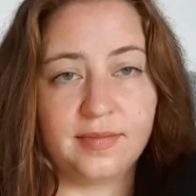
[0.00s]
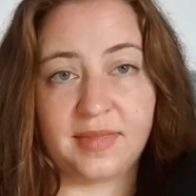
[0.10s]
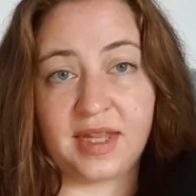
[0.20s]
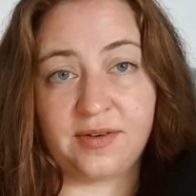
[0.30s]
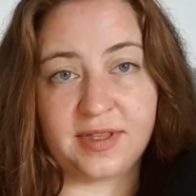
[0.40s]

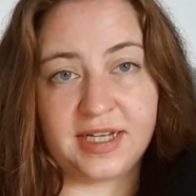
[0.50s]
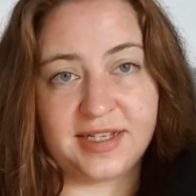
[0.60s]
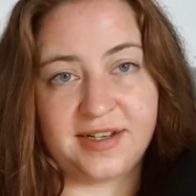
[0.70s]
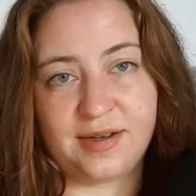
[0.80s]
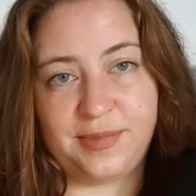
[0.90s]
Now,
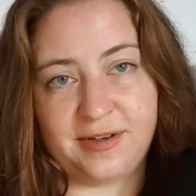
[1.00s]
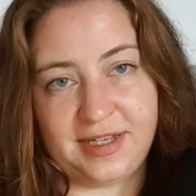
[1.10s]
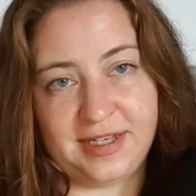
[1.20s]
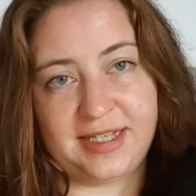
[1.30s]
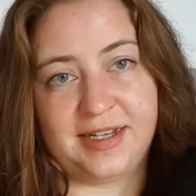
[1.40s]
let's talk about
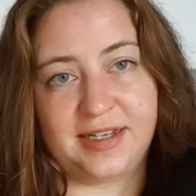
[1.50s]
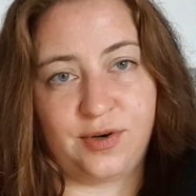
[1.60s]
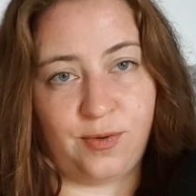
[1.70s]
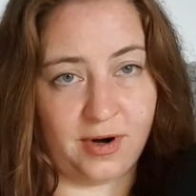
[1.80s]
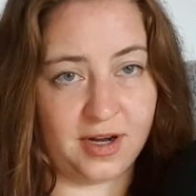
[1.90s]
these six
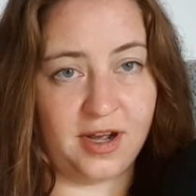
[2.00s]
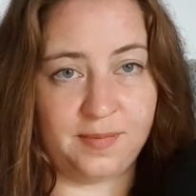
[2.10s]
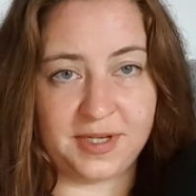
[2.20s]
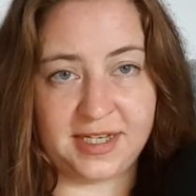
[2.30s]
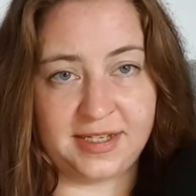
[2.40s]
core
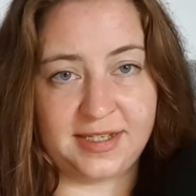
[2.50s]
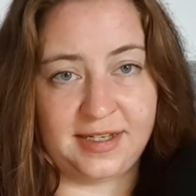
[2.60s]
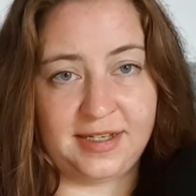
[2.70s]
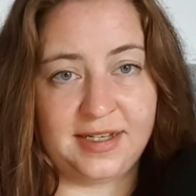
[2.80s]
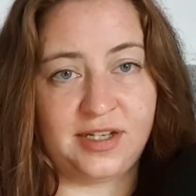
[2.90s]

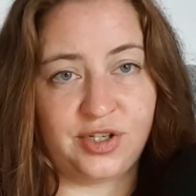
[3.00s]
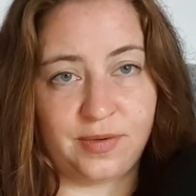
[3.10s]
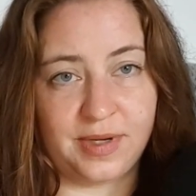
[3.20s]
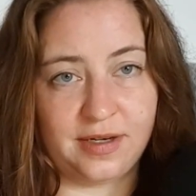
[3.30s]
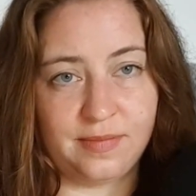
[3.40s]
competencies in
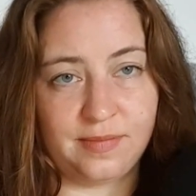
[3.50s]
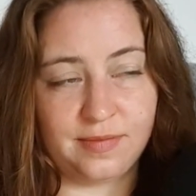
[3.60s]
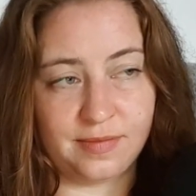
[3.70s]
German.